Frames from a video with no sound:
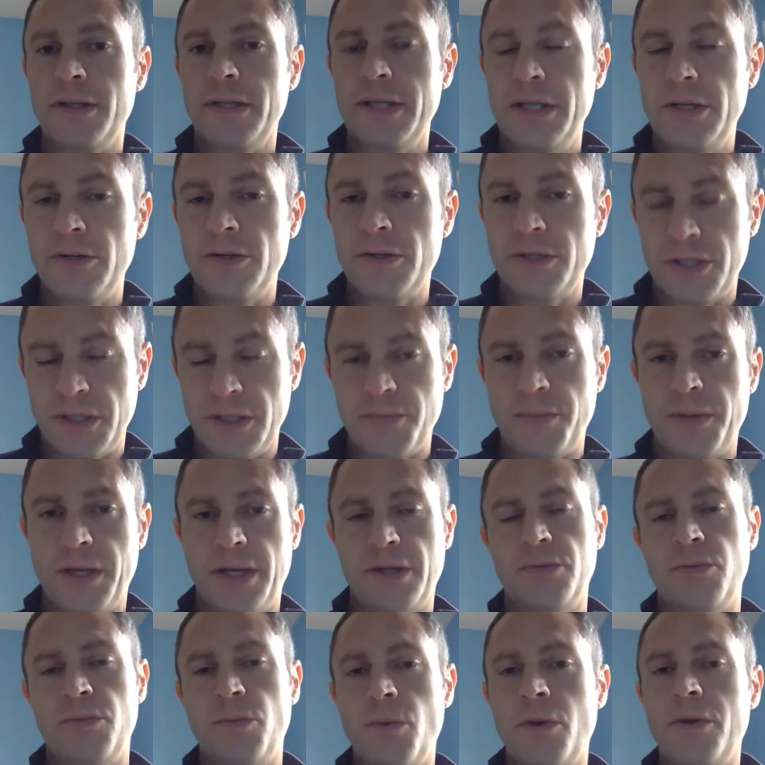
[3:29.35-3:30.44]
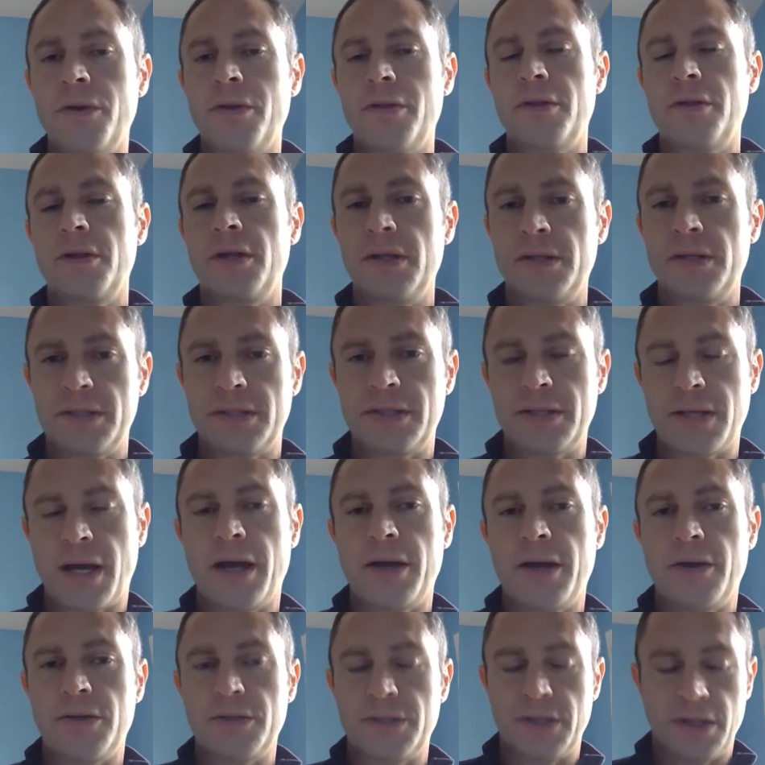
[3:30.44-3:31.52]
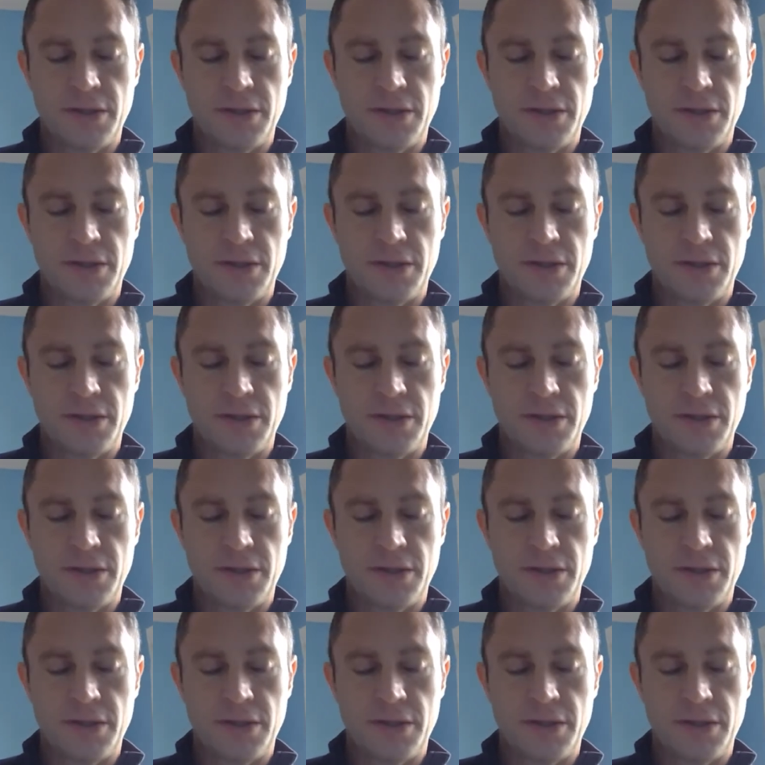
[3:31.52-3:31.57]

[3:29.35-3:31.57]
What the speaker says: leadership as one of these styles.